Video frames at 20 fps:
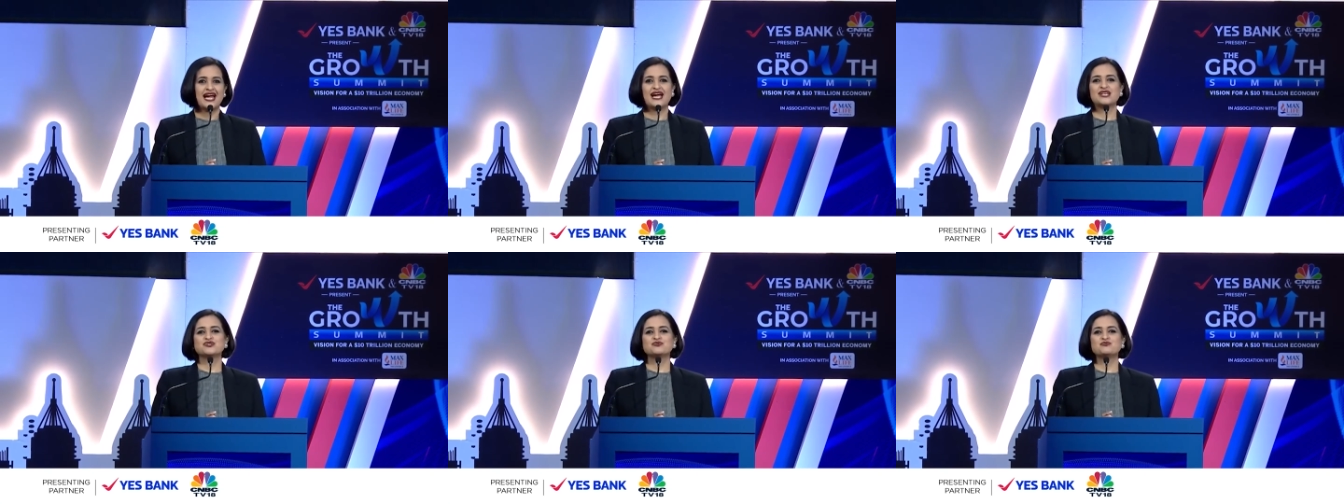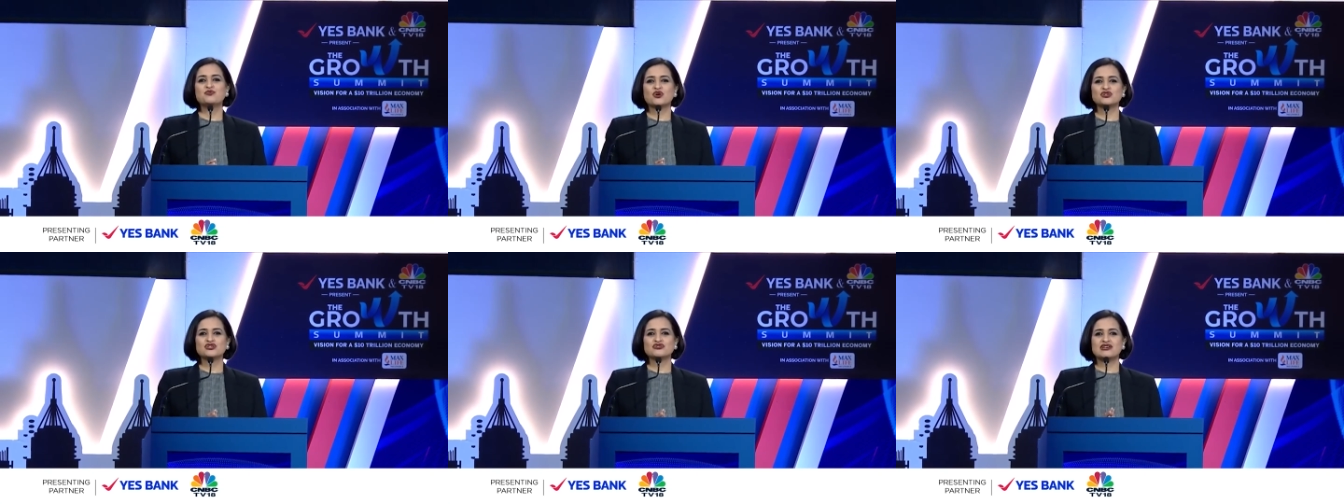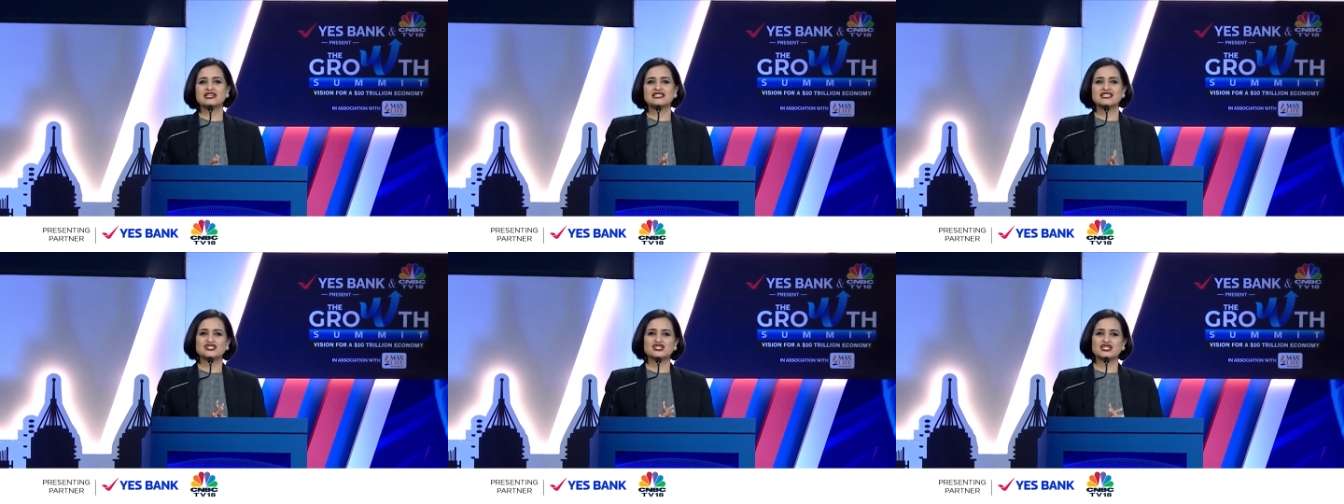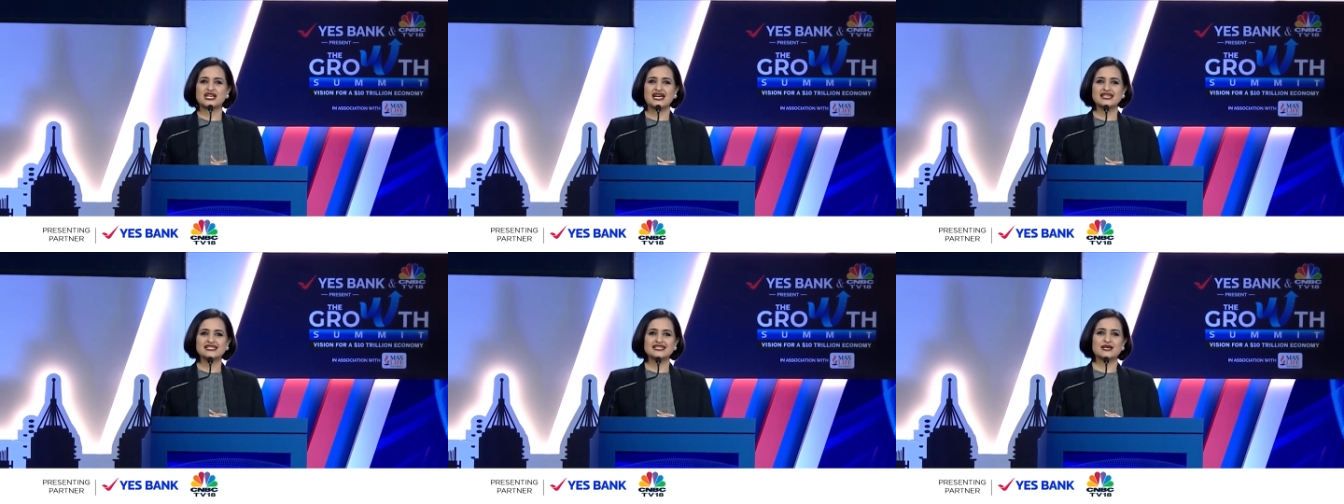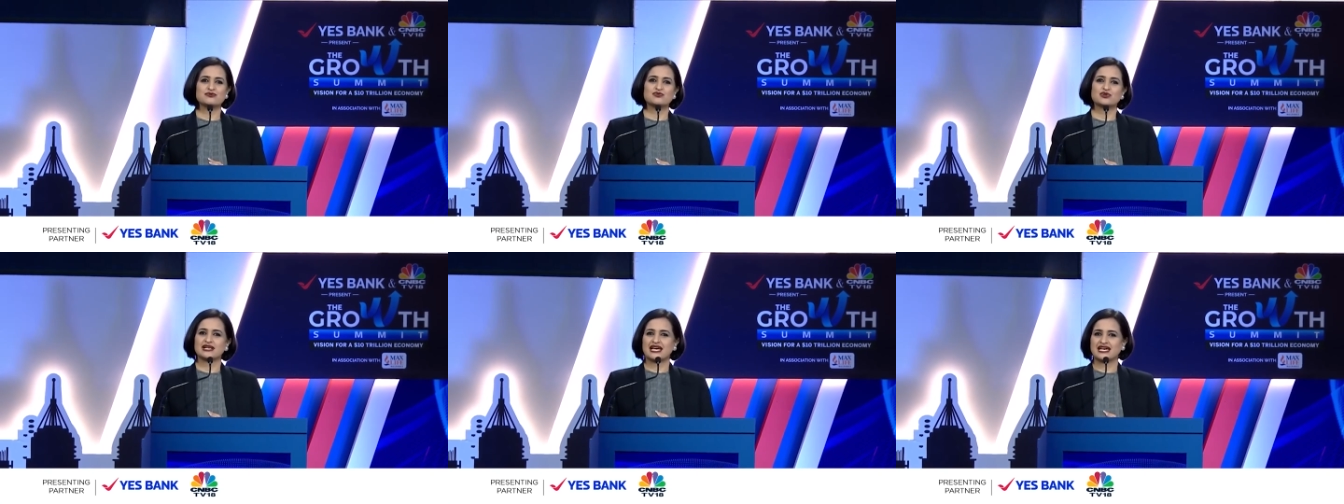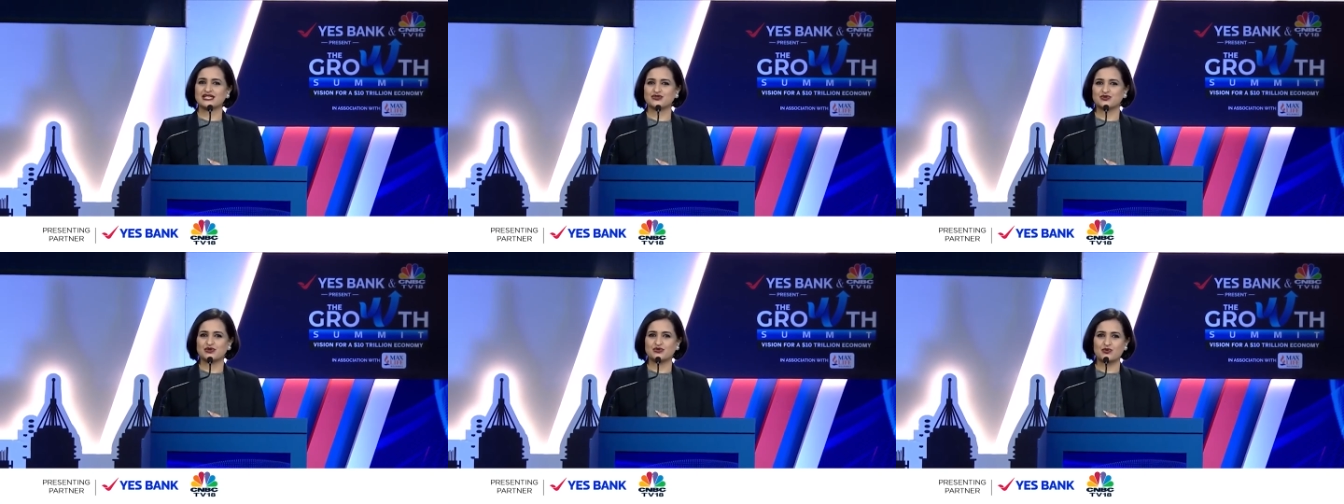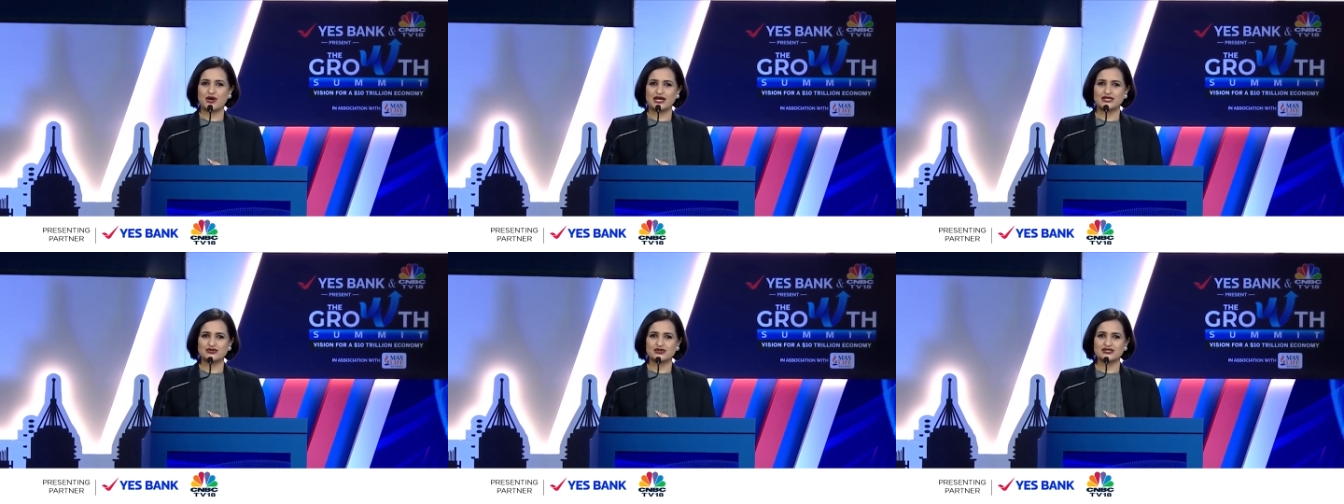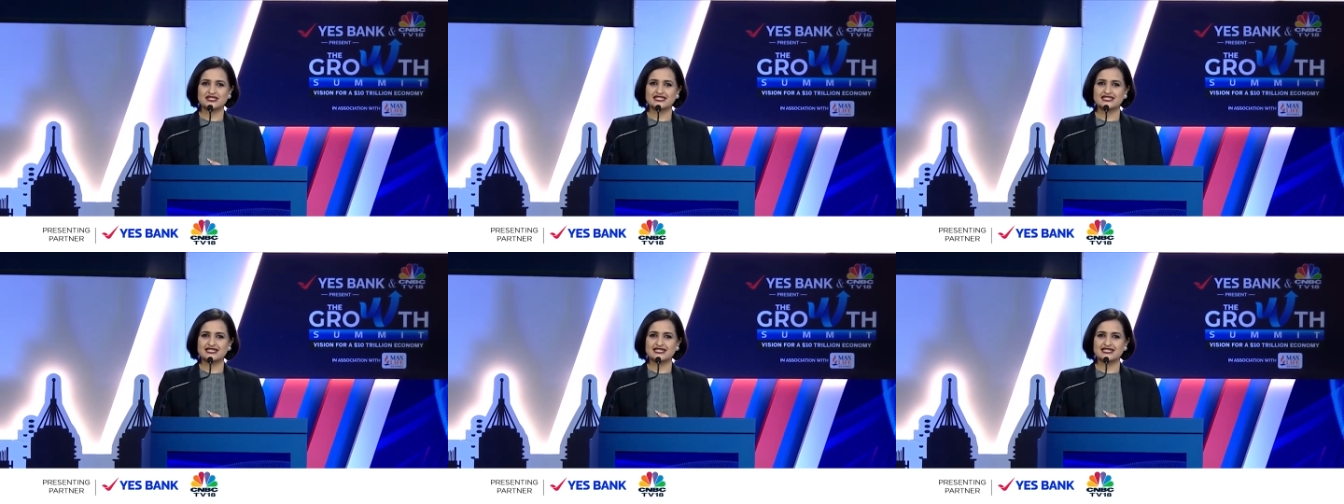And to moderate the chat, I would like to invite on